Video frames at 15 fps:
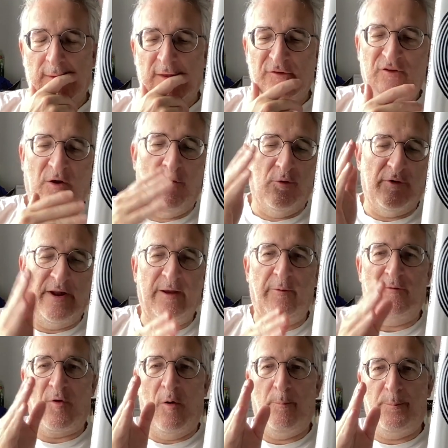So already
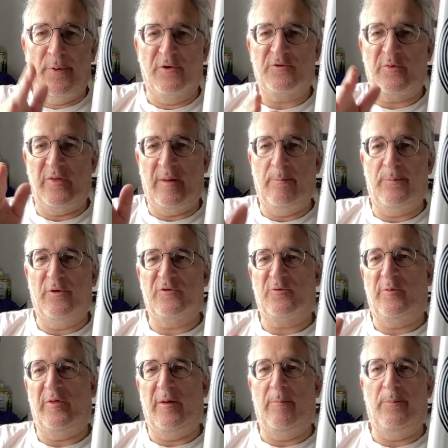we've got books within books
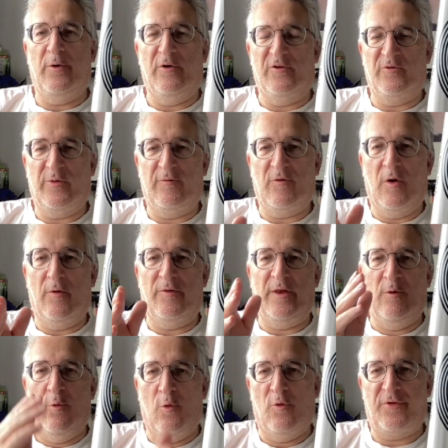within books. We've got
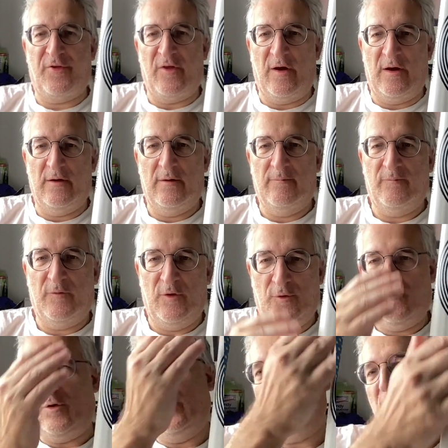the author who
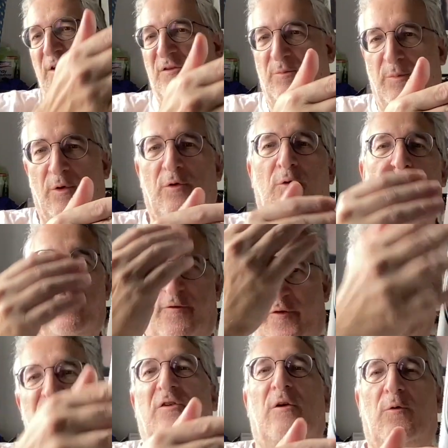wrote this book or the
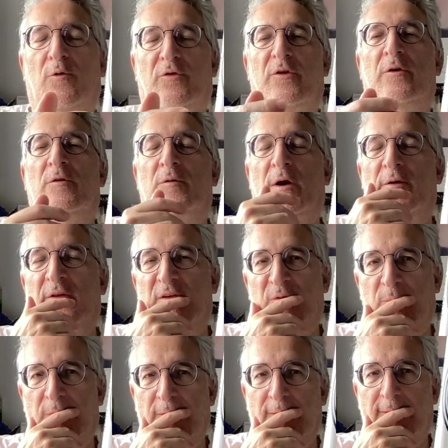fictional author who wrote this
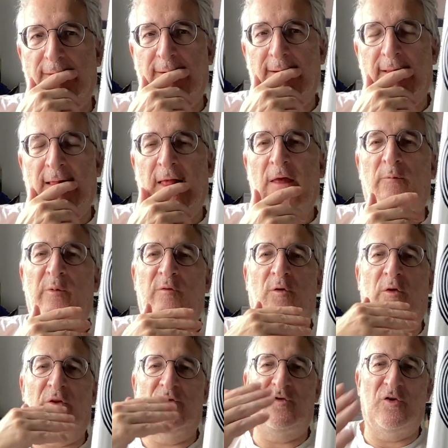book. We've
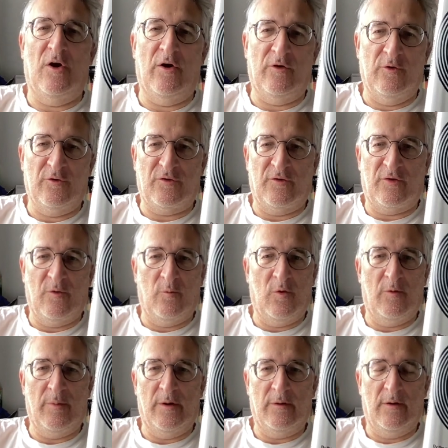got the journals of the
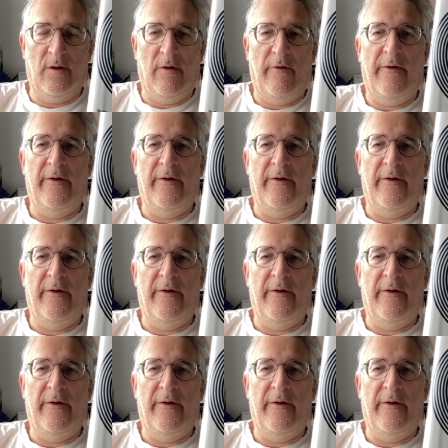woman.